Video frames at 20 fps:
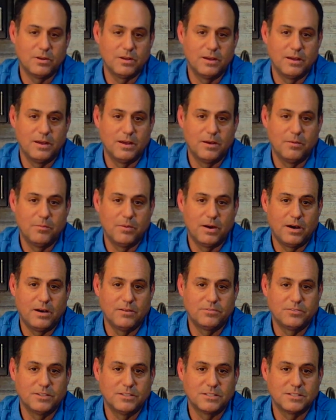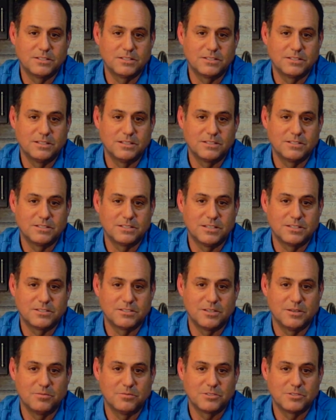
um, off this this system.